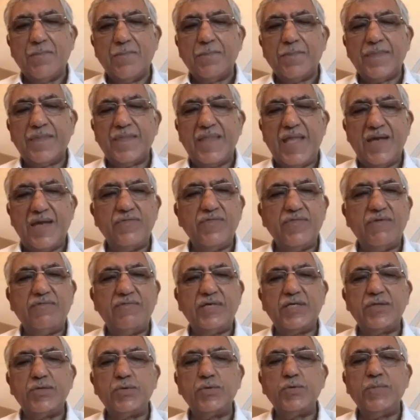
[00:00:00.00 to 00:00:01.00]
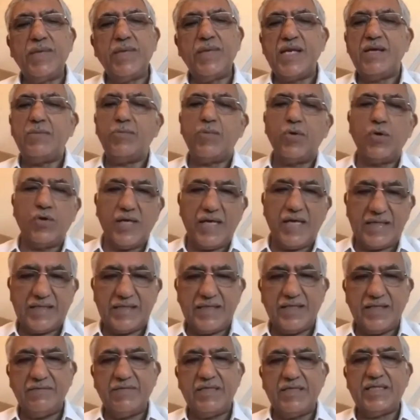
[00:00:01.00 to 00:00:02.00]
then we will do many more
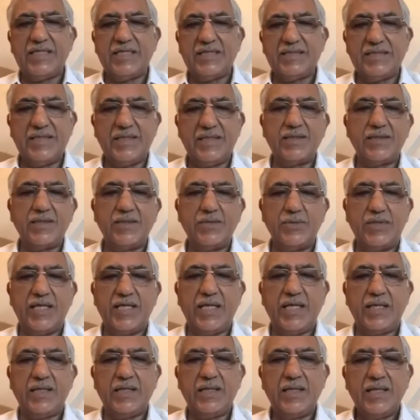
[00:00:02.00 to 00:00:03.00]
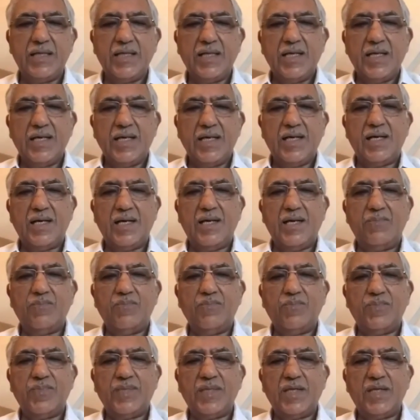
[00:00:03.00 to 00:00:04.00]
activities, including
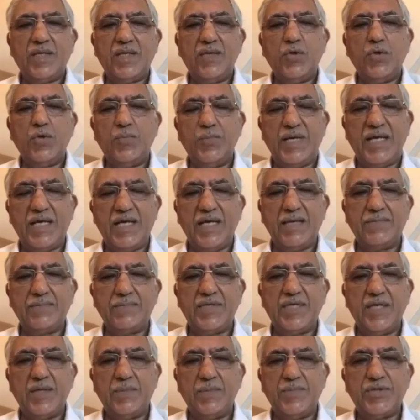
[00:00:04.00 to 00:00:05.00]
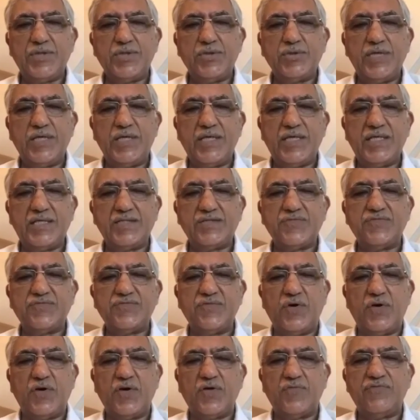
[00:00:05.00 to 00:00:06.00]
opening up the opportunities
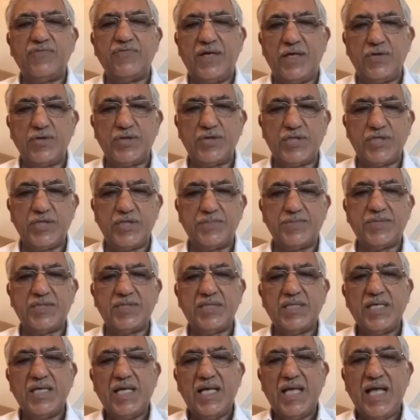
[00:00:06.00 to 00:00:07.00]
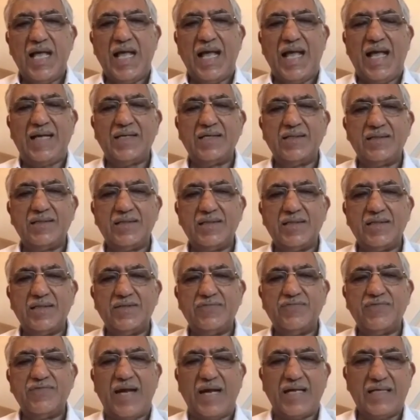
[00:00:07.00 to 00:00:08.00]
for fellowships and
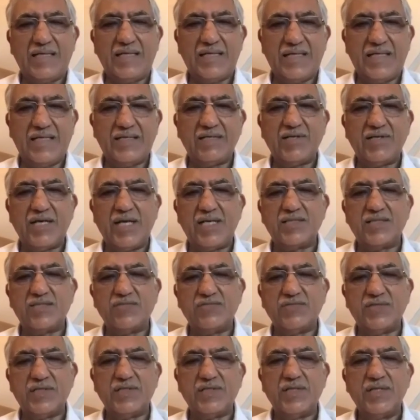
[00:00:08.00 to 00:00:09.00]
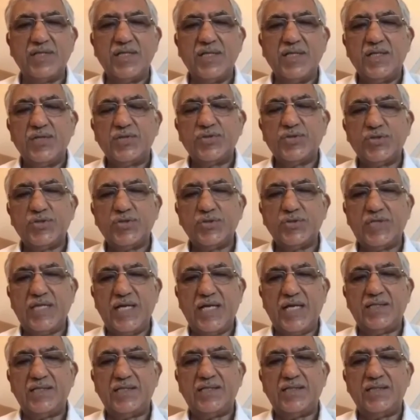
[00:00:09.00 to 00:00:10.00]
faculty transfer, so
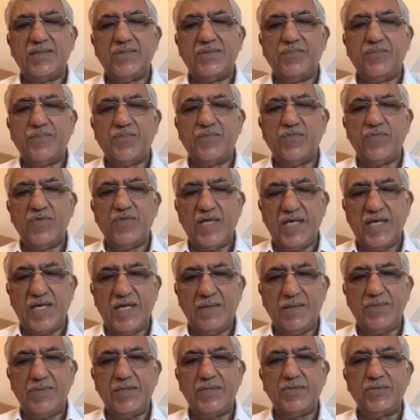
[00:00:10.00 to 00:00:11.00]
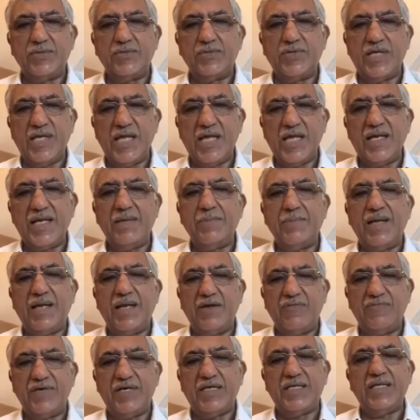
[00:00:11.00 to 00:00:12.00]
that we are able to really
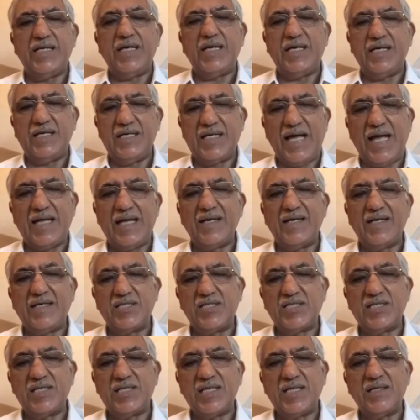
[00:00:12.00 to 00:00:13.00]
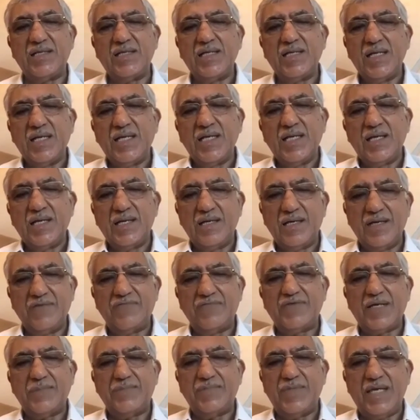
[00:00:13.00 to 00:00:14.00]
benefit the entire region and
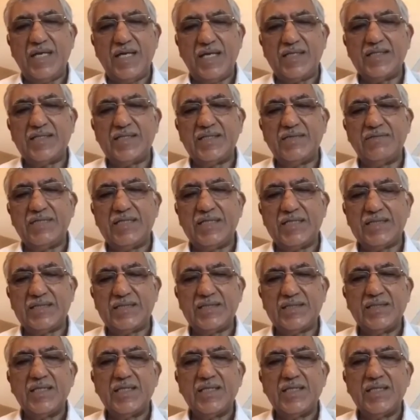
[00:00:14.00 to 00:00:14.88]
lift up the activities.